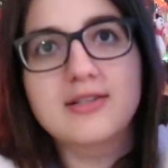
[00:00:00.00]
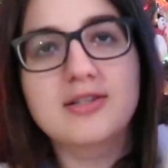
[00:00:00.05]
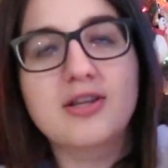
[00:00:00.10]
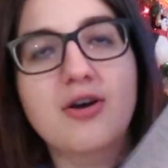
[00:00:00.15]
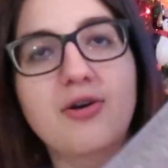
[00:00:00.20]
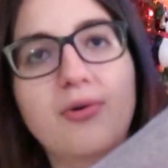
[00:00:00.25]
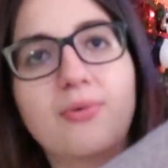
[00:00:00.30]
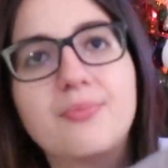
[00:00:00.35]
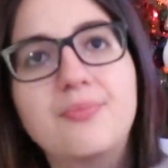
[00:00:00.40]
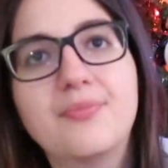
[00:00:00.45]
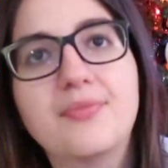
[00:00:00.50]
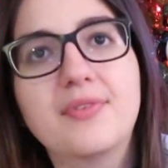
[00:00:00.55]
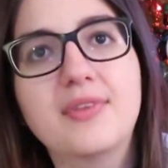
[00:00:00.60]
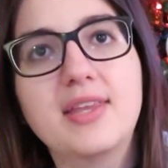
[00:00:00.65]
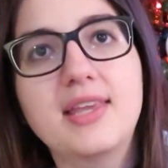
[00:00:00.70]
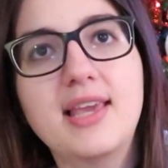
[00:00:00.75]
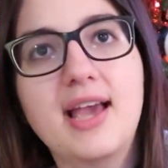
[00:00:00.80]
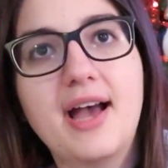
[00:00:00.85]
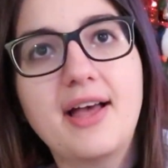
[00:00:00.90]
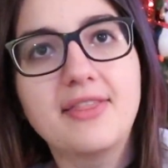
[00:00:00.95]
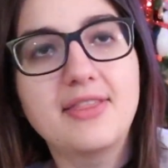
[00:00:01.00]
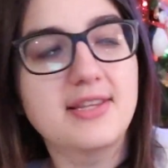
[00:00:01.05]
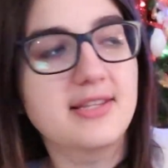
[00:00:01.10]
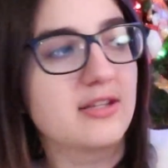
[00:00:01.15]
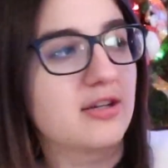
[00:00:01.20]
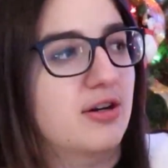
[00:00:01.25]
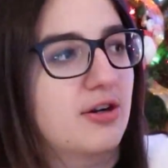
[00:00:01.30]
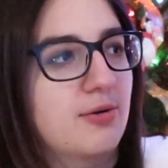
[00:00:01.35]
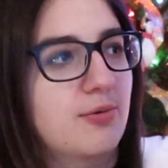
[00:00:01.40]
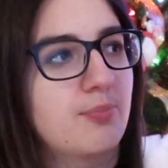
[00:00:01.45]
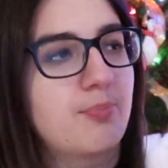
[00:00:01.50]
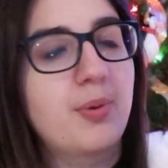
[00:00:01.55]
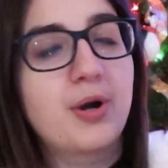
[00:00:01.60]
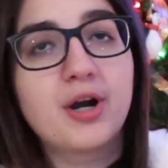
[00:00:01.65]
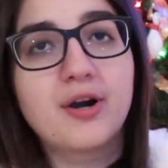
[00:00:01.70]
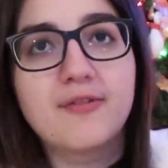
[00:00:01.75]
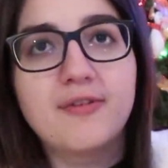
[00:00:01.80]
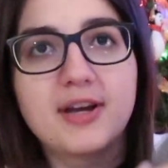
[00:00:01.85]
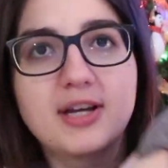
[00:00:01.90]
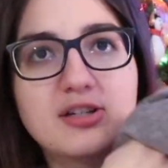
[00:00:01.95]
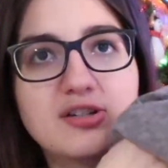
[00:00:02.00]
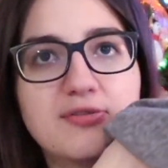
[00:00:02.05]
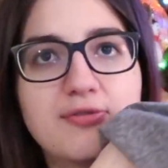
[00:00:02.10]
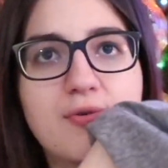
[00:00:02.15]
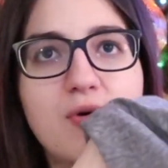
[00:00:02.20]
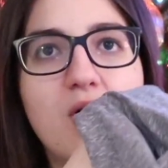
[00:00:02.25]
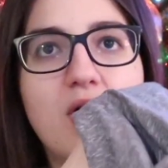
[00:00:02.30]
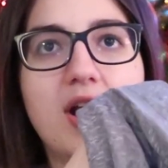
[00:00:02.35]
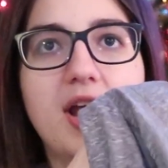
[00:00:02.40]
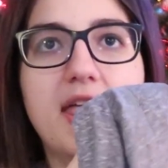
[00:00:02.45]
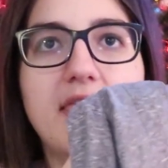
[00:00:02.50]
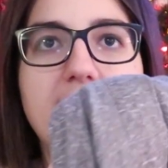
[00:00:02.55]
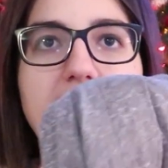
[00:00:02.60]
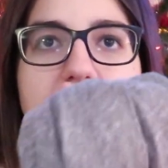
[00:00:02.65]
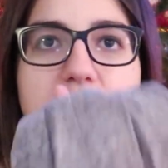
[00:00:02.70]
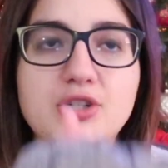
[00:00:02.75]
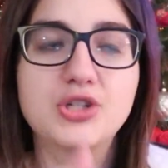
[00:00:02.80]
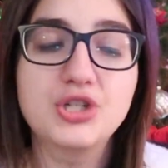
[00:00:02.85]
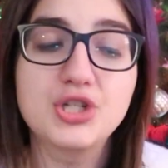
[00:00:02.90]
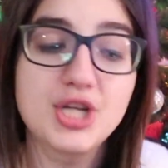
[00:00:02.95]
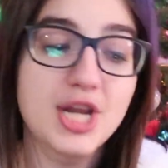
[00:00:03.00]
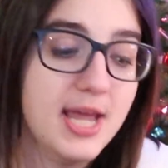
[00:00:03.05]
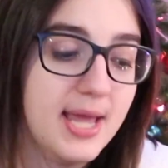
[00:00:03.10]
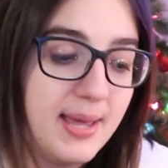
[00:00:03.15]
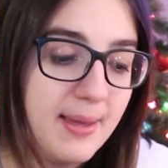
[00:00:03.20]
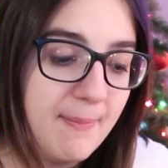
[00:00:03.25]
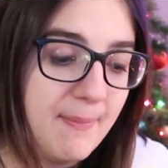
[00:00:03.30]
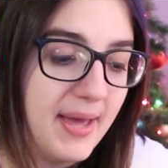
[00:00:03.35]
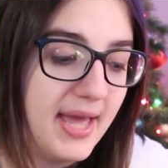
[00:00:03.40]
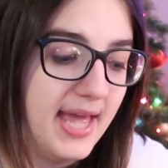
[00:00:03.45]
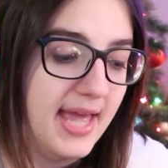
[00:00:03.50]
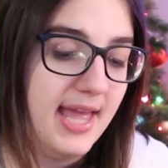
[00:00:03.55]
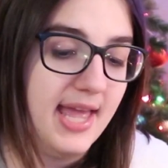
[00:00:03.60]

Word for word: So yeah, these are perfect for the gym